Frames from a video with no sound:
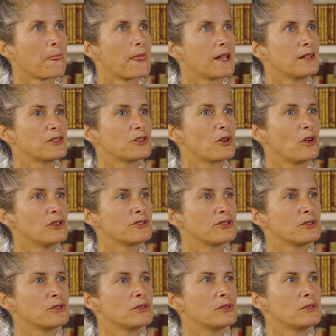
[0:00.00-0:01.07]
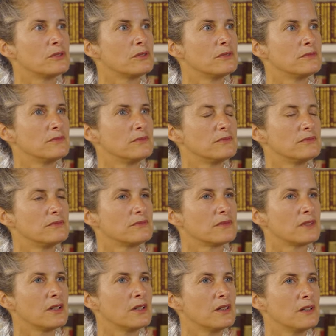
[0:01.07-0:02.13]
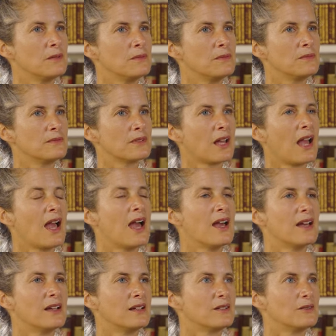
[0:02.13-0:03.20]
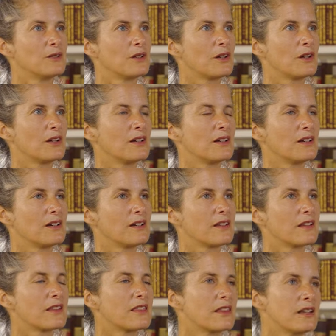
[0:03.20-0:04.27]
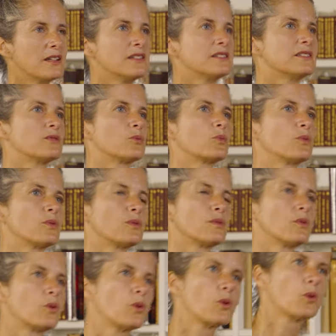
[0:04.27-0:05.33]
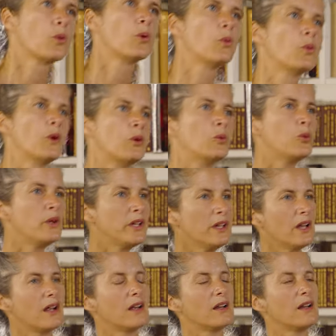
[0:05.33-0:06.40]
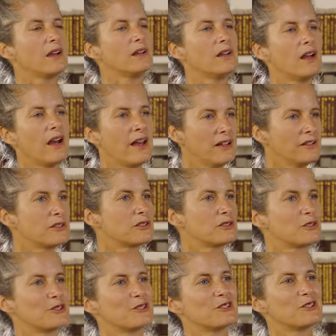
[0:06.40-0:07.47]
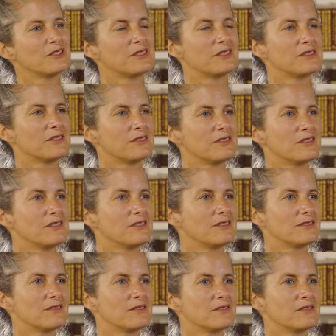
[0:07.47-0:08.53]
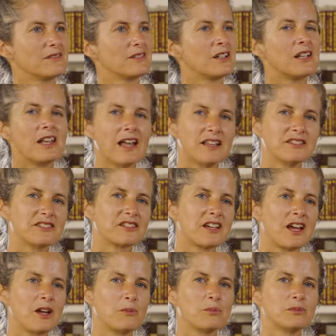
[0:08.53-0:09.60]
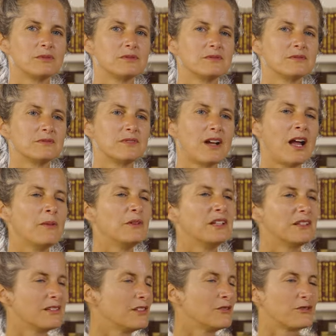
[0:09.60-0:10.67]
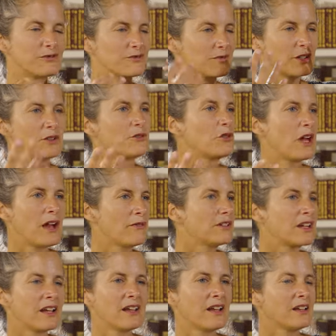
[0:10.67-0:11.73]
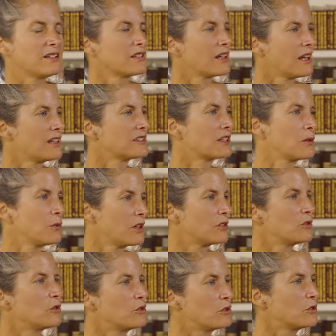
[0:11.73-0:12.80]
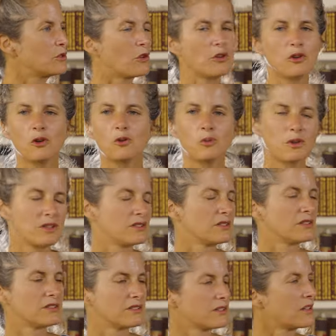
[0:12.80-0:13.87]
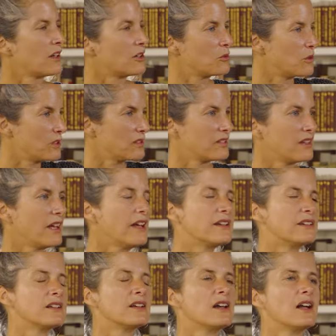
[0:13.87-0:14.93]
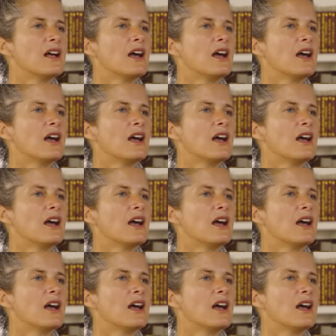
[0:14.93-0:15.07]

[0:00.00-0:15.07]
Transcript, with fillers: it's also um, the thing is, when we enter a landscape, I mean, if if you ever can enter a landscape, you, you don't know where's the start, where's the end,